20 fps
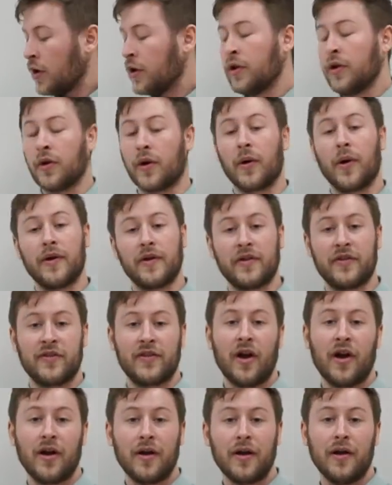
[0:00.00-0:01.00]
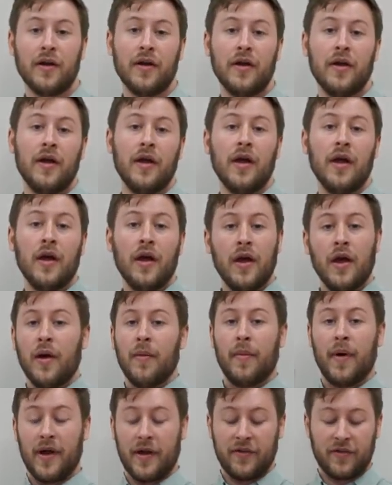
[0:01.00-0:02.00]
You're going to start
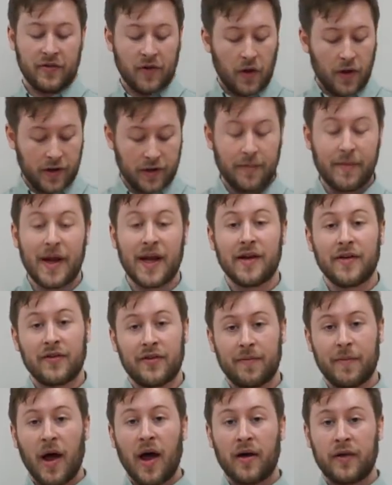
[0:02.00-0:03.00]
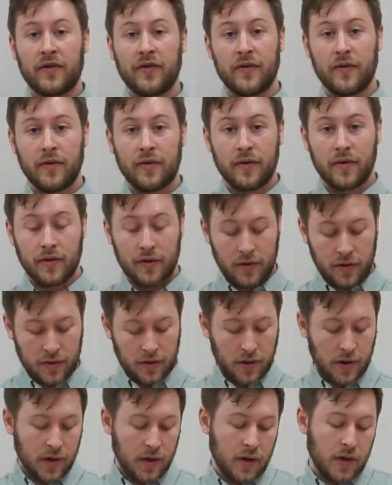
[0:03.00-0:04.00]
by installing the maintenance box.
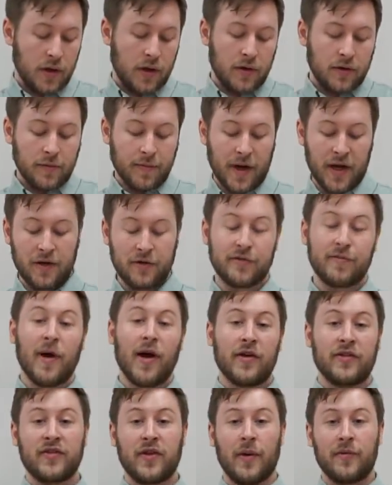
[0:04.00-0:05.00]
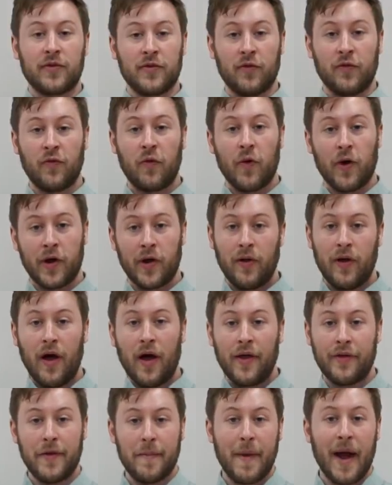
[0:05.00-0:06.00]
The maintenance box comes with foil
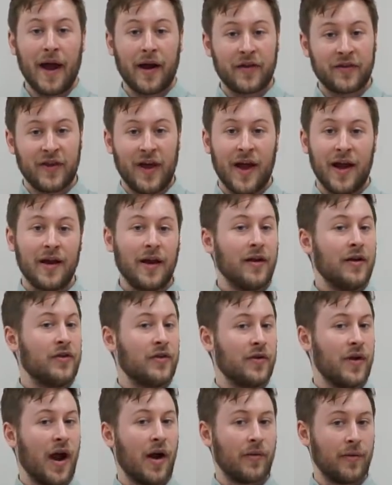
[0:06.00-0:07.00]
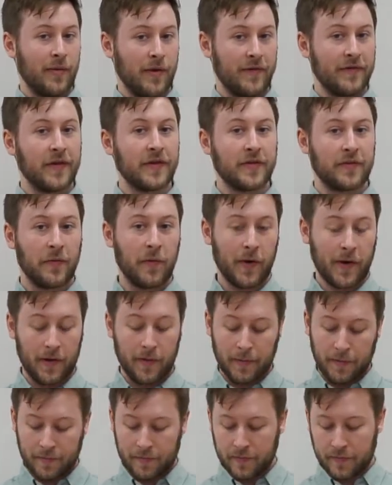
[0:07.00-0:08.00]
on the back side. Do not remove this
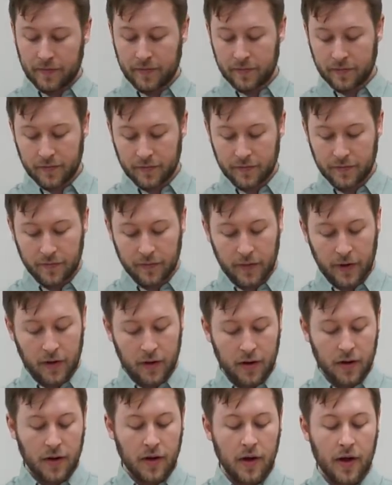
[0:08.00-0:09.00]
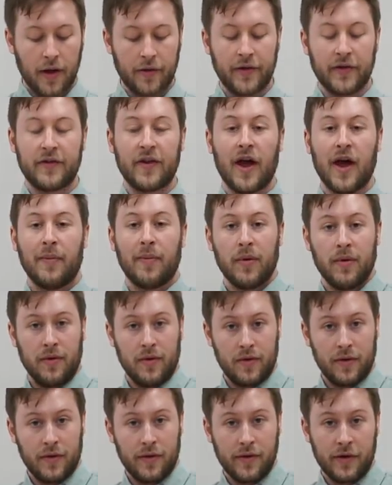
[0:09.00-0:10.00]
foil. On the
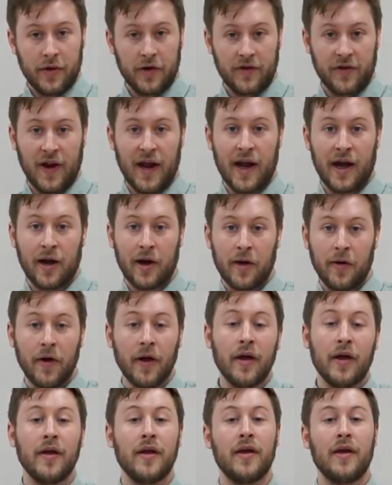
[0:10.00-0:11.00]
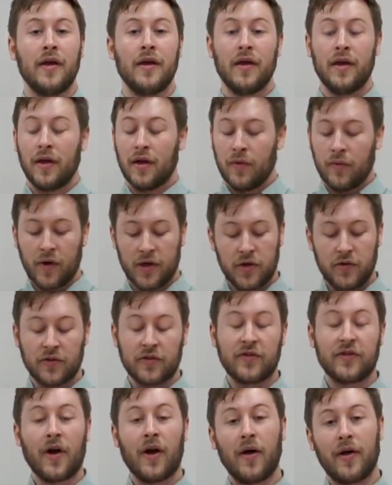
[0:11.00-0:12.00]
top, there is an arrow. When you
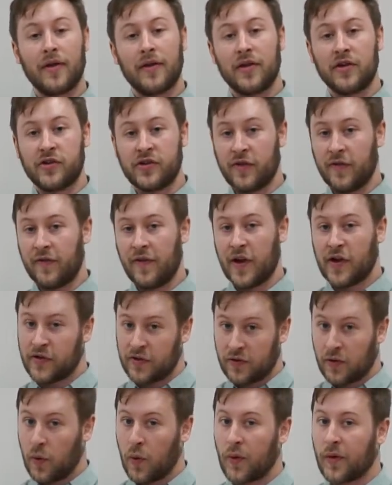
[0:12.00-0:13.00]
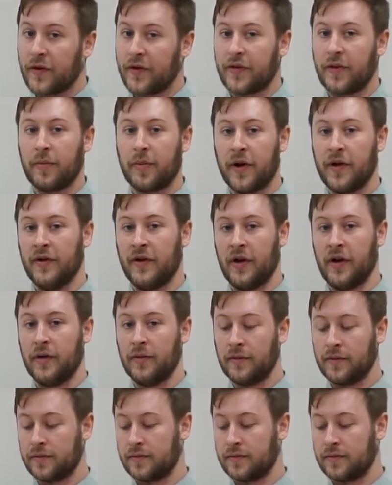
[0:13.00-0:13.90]
install it, this should face towards the printer.